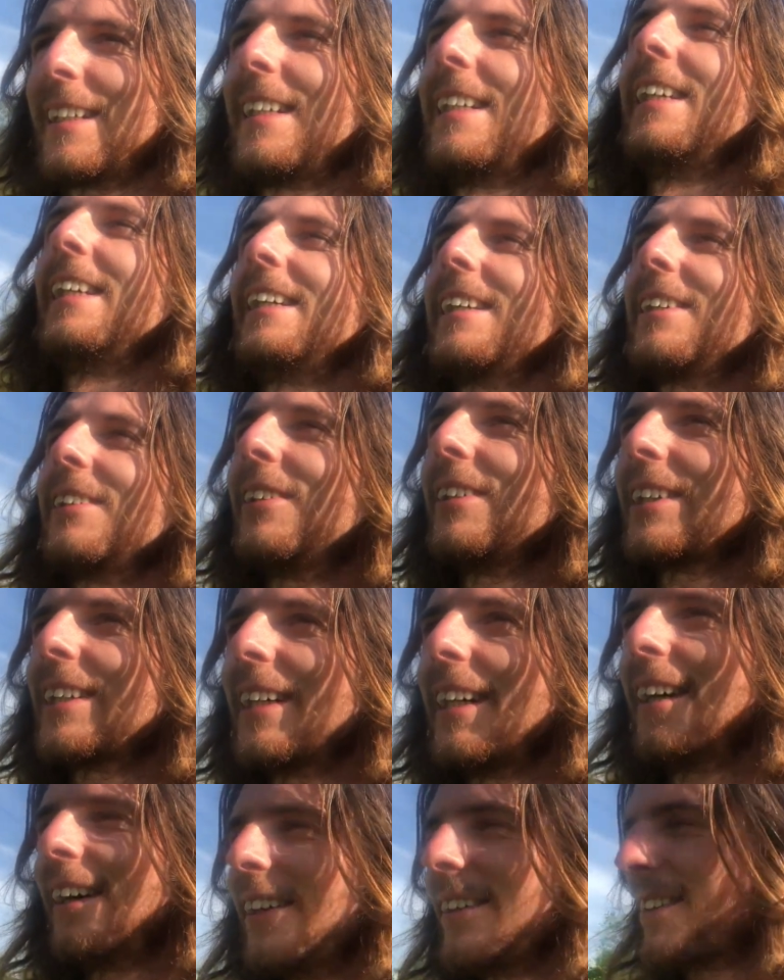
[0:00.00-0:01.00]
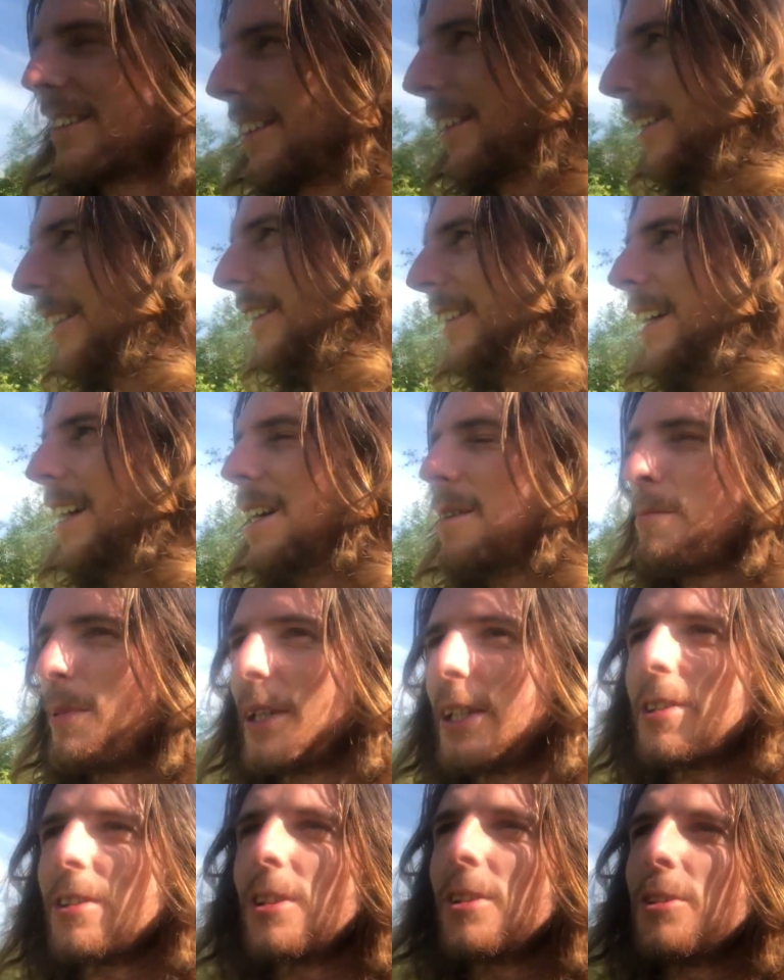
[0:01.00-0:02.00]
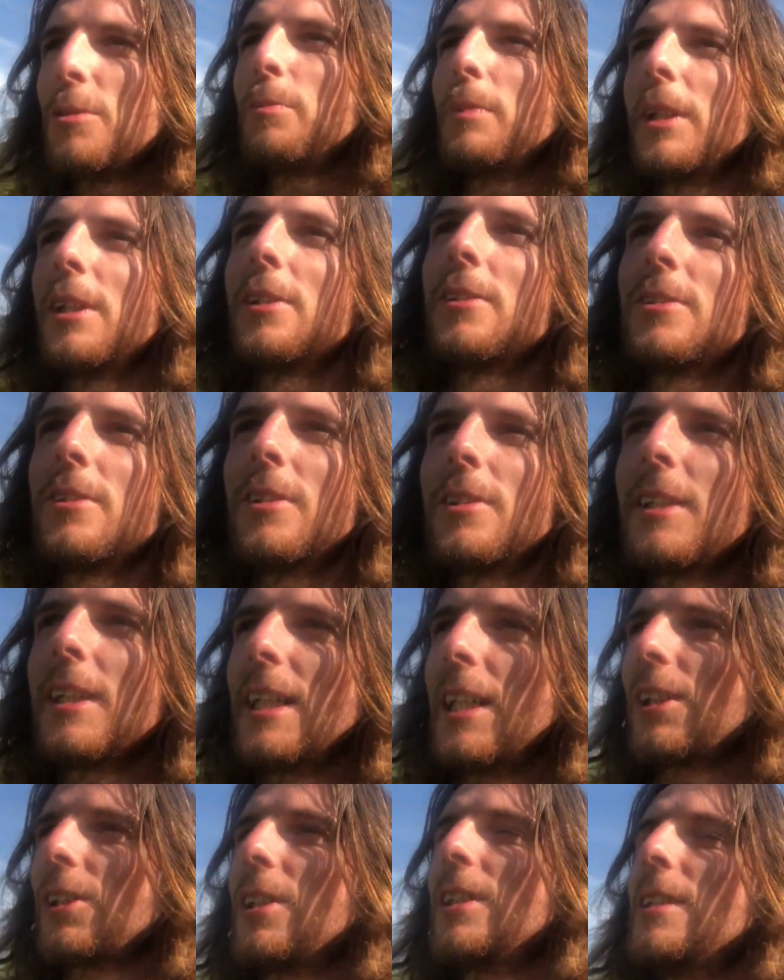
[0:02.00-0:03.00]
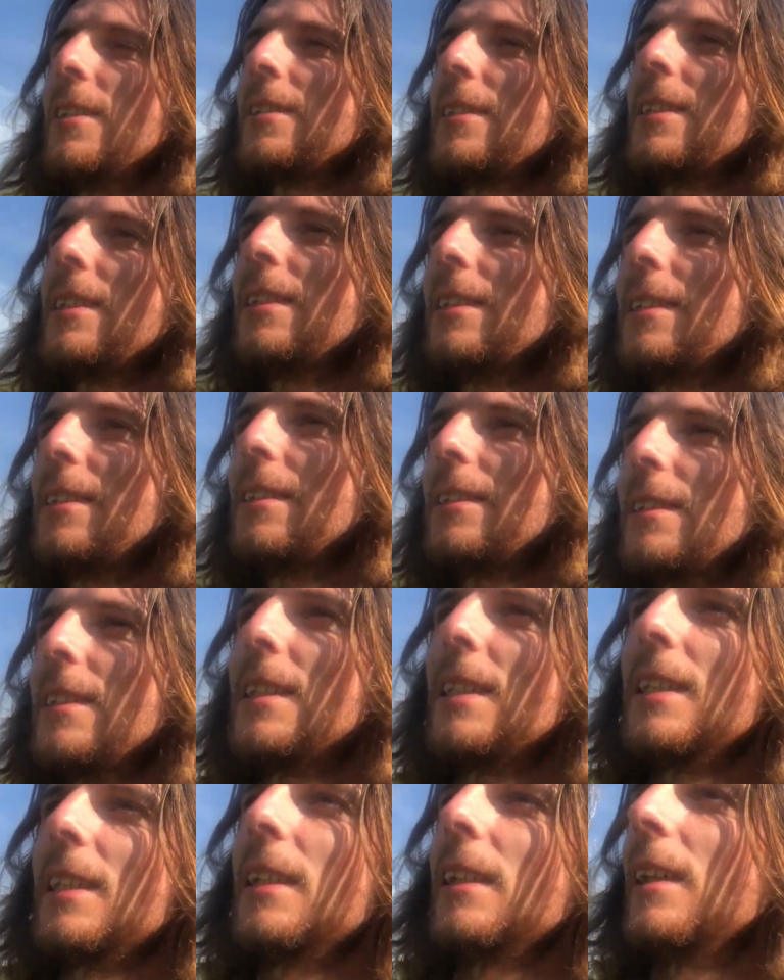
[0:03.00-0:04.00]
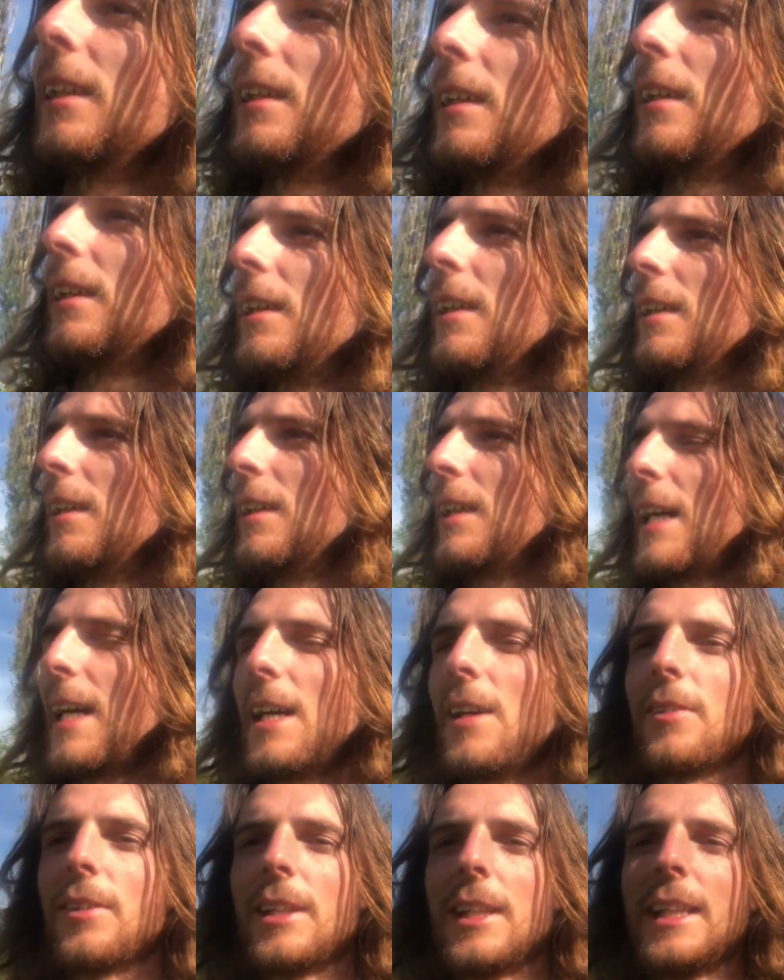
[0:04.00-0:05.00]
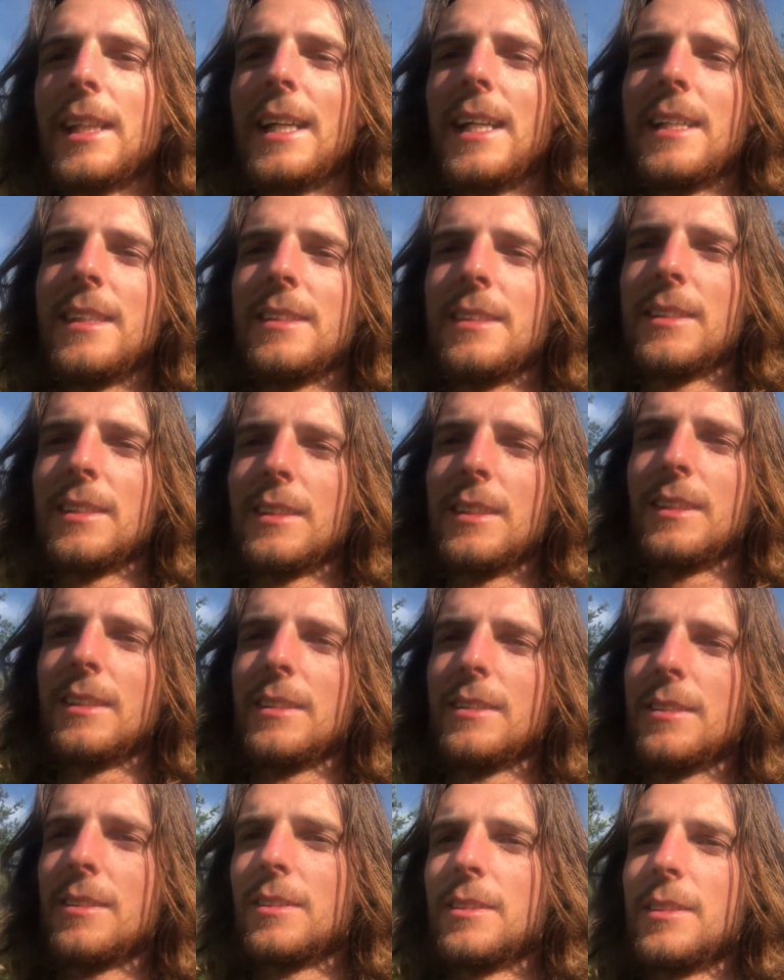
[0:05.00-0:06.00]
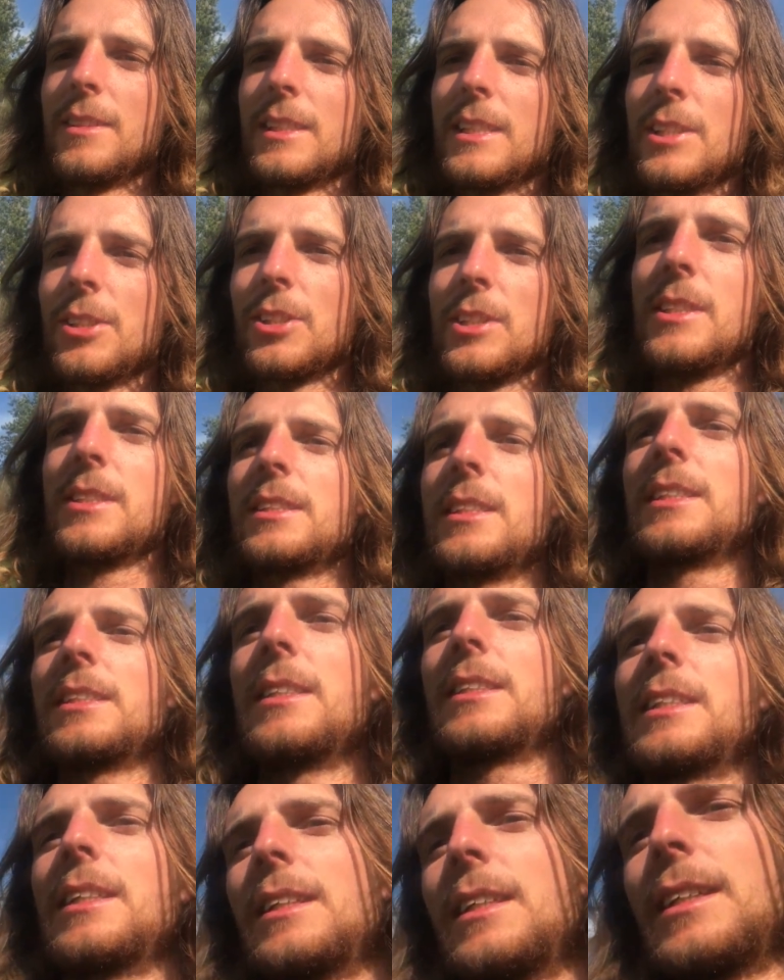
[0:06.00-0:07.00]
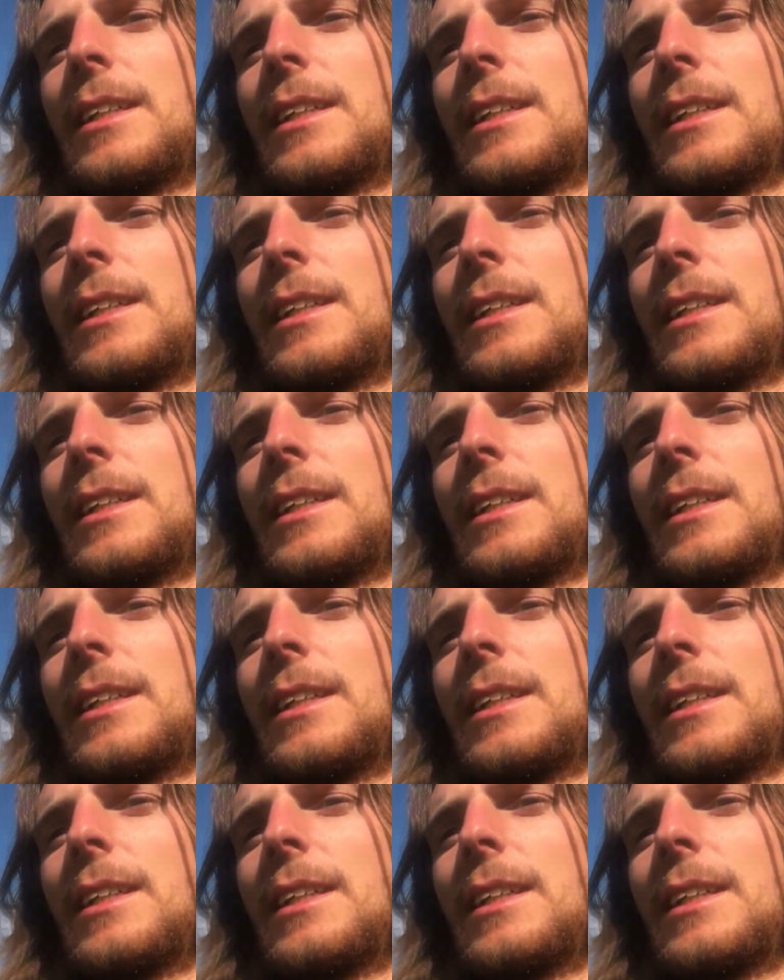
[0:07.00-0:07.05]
it got cut. So, but it's good because you can actually see how the land is. You can actually see the